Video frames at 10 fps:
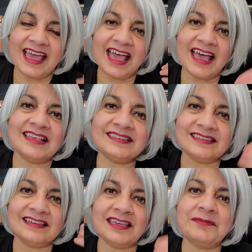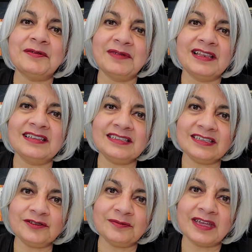has the capability
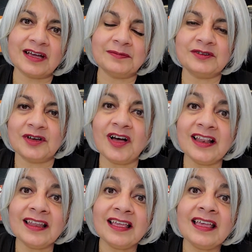to become tall.